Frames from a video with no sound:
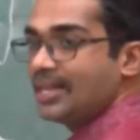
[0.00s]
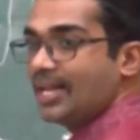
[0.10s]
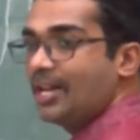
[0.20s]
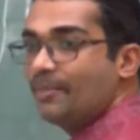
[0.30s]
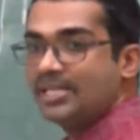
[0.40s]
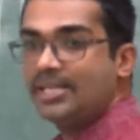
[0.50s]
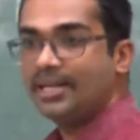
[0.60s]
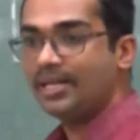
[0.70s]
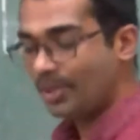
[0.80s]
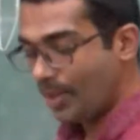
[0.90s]
that are
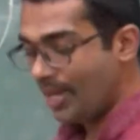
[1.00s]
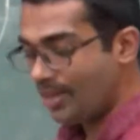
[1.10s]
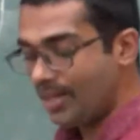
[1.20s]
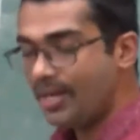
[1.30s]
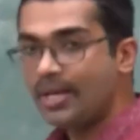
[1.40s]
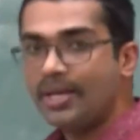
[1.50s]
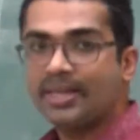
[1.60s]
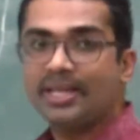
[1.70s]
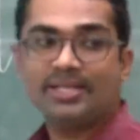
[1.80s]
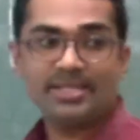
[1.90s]
basically together.
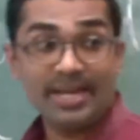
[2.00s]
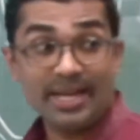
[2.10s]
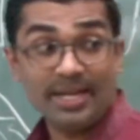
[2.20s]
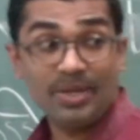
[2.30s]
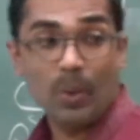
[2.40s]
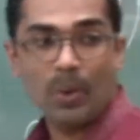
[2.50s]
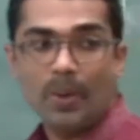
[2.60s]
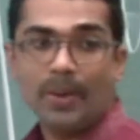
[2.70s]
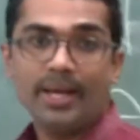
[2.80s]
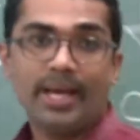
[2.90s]
There is really
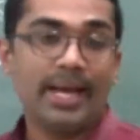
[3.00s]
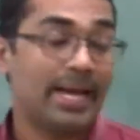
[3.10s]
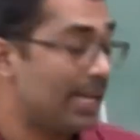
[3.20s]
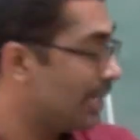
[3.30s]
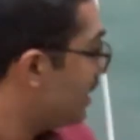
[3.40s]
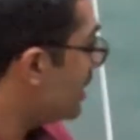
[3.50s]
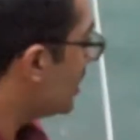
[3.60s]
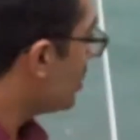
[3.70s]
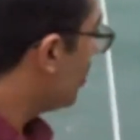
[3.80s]
no reason to